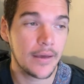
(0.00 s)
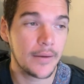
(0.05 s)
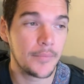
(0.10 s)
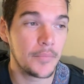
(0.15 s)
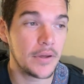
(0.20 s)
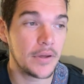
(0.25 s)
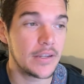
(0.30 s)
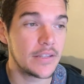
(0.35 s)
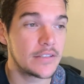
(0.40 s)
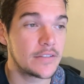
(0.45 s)

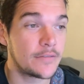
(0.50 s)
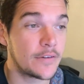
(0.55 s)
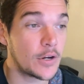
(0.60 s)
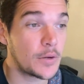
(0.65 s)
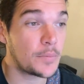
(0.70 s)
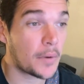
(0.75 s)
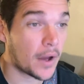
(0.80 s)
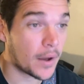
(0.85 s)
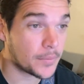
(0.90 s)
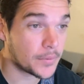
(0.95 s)
But it's very
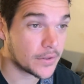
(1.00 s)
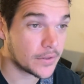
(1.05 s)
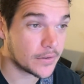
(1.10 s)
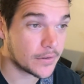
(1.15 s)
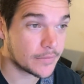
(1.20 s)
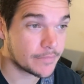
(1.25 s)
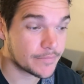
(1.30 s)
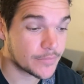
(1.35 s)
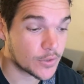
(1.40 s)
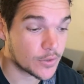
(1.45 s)
popular,
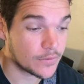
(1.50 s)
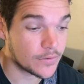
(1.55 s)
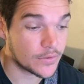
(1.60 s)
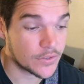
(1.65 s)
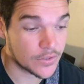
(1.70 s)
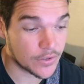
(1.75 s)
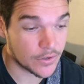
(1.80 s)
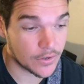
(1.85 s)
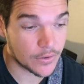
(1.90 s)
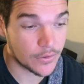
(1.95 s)
so if you
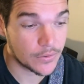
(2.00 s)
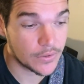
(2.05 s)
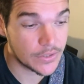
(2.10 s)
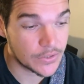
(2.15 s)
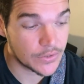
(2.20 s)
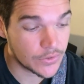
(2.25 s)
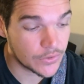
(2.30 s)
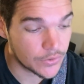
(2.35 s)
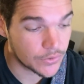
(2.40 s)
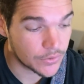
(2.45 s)
start going
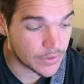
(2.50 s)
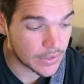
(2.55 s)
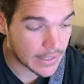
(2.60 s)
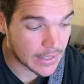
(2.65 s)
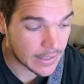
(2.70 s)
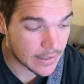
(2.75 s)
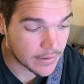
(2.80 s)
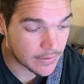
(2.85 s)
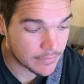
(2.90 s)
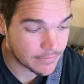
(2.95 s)
to
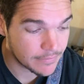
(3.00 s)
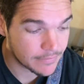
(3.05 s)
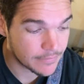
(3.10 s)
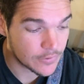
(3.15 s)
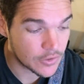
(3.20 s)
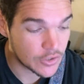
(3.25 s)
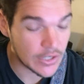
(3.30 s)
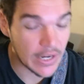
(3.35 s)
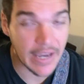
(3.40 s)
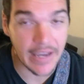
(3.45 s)
like
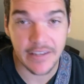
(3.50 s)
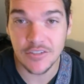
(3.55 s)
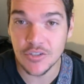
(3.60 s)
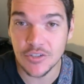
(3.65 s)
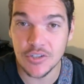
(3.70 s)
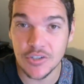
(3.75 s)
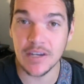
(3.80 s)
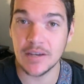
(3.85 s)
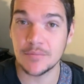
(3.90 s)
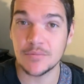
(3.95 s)
jazz
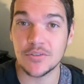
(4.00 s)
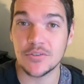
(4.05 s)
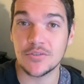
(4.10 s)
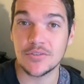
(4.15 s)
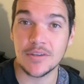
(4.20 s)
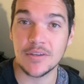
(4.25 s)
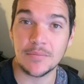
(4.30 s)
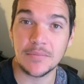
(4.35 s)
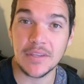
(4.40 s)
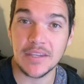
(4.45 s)
jams or
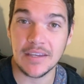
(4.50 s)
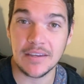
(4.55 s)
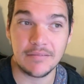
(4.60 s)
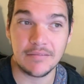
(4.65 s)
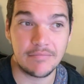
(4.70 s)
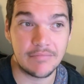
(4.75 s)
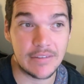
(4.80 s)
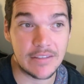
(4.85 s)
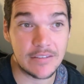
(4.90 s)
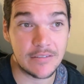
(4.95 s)
something,
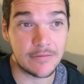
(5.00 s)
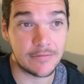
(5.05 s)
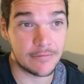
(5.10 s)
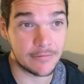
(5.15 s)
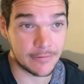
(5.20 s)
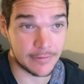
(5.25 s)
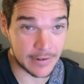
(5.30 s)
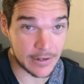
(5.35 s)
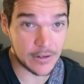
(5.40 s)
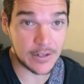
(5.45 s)
it's
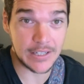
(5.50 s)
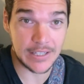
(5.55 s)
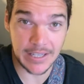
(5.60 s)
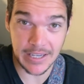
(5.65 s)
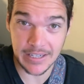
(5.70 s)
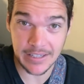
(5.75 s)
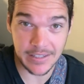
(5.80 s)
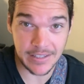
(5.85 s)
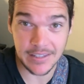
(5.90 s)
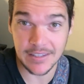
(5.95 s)
very
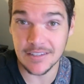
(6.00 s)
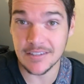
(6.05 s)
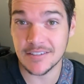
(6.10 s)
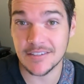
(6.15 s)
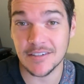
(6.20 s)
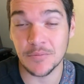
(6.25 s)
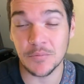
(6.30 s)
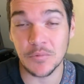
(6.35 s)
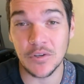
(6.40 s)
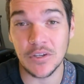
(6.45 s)
likely that
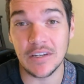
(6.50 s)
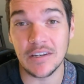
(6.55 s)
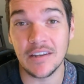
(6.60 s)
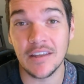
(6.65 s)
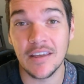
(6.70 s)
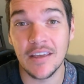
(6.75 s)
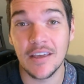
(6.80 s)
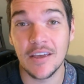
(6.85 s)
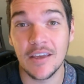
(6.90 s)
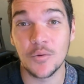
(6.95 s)
someone
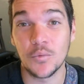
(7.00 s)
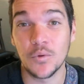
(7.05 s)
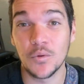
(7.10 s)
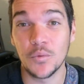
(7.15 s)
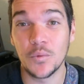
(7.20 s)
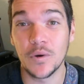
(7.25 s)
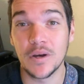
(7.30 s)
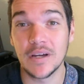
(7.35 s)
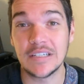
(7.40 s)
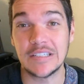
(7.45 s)
will
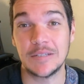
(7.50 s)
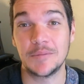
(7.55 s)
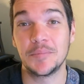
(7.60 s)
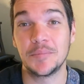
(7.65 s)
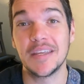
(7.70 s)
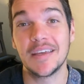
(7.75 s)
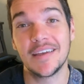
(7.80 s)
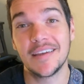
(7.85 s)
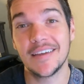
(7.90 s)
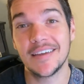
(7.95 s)
want to
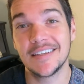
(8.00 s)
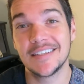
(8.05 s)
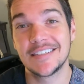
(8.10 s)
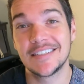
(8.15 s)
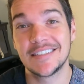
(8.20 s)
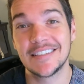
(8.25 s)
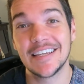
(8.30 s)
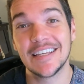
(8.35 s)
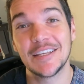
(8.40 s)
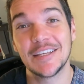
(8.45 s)
play
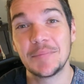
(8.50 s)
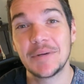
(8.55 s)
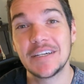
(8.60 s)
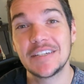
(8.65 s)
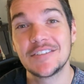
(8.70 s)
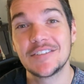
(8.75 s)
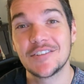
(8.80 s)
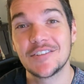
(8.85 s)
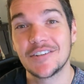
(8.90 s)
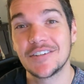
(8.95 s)
Stella by
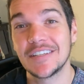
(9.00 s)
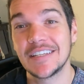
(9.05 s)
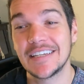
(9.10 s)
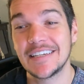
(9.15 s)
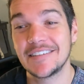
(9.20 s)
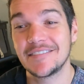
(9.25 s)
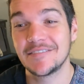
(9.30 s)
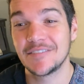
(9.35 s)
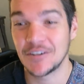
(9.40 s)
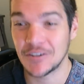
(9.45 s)
Starlight.
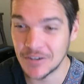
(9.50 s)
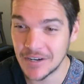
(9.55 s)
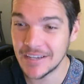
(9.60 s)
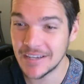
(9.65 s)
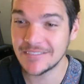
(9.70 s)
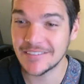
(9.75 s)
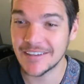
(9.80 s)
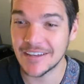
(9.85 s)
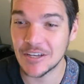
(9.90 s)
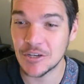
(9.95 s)
All right,
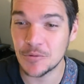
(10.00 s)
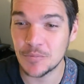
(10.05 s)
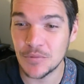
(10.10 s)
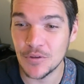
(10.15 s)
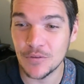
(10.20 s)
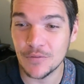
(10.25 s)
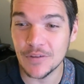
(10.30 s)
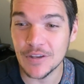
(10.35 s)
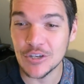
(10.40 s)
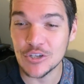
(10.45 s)
I hope
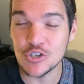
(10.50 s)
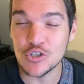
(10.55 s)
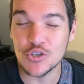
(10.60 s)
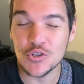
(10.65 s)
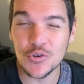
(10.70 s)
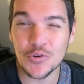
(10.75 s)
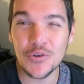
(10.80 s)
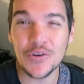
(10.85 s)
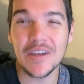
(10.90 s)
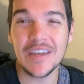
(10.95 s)
you've
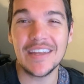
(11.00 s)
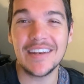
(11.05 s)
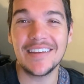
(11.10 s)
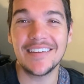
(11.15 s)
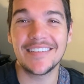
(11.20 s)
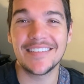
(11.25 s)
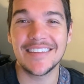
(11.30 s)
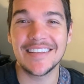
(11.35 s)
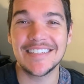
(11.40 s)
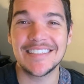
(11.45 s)
enjoyed
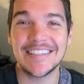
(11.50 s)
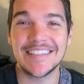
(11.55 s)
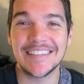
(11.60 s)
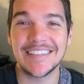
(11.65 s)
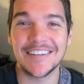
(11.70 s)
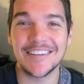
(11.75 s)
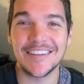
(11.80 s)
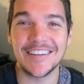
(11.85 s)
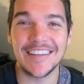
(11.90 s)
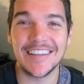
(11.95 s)
this
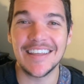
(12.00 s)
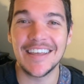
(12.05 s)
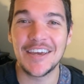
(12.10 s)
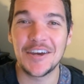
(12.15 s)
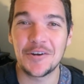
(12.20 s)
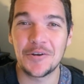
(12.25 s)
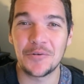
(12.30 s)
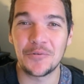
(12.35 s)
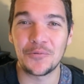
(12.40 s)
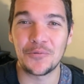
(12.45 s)
little
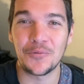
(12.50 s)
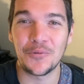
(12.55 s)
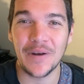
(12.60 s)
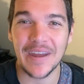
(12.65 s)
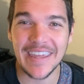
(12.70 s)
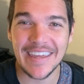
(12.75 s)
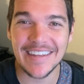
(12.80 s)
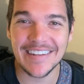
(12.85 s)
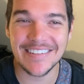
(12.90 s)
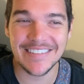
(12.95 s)

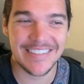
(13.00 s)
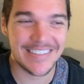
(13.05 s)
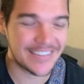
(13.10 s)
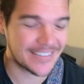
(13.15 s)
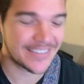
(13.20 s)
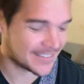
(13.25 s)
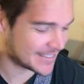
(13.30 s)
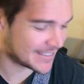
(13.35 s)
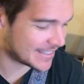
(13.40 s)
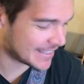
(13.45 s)
rant
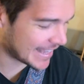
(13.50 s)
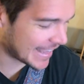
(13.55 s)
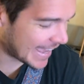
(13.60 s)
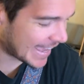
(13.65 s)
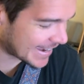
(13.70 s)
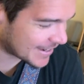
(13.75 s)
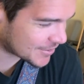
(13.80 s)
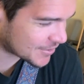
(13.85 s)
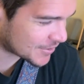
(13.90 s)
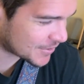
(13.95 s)

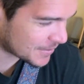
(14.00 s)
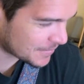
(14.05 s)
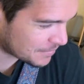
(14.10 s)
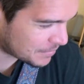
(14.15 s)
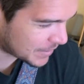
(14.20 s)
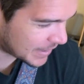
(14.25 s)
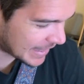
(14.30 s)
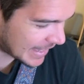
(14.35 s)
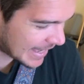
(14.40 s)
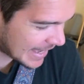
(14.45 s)
slash
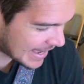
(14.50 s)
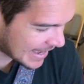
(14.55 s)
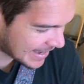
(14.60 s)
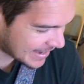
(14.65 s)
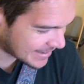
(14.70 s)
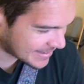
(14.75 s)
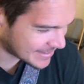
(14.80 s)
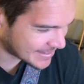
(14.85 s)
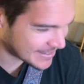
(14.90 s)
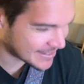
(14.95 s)
playing
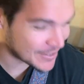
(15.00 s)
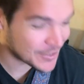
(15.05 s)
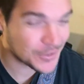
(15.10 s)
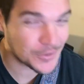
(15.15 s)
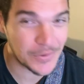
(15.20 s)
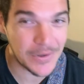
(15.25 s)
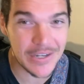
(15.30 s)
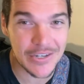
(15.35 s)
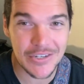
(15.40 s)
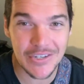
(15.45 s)

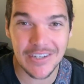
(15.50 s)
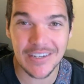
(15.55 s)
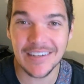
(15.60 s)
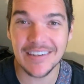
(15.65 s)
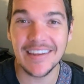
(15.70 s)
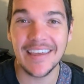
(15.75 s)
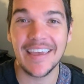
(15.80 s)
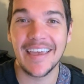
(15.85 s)
situation,